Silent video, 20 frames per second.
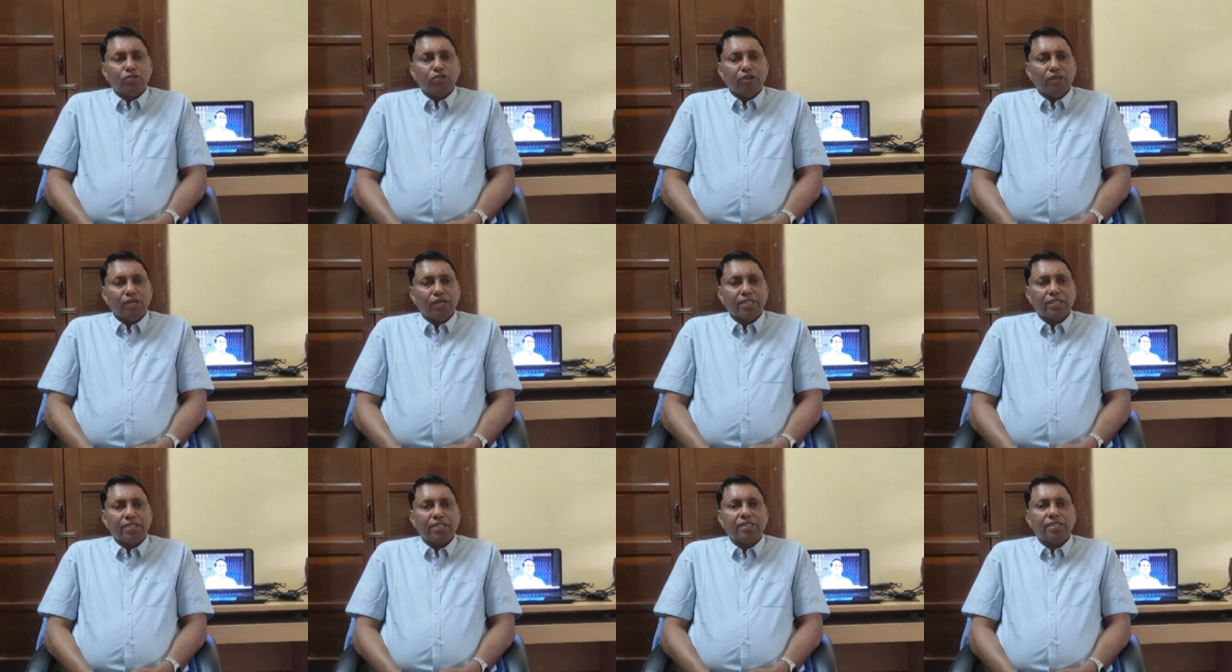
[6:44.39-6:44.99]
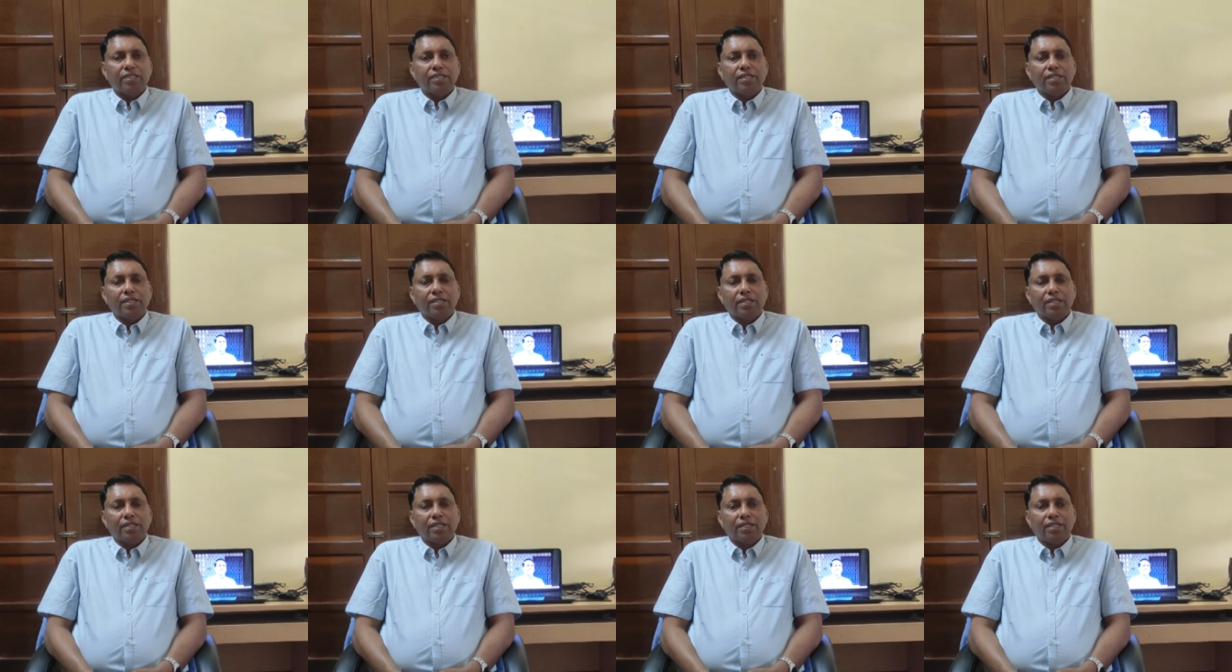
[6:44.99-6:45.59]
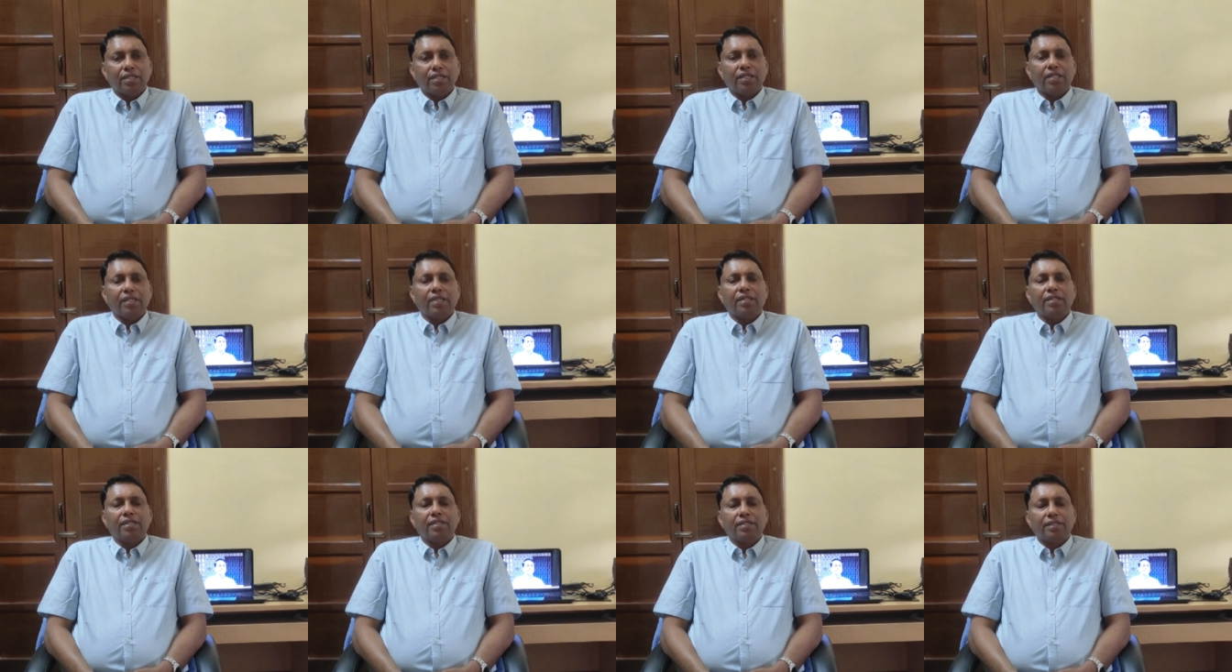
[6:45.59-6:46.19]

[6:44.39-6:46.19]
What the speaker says: worked in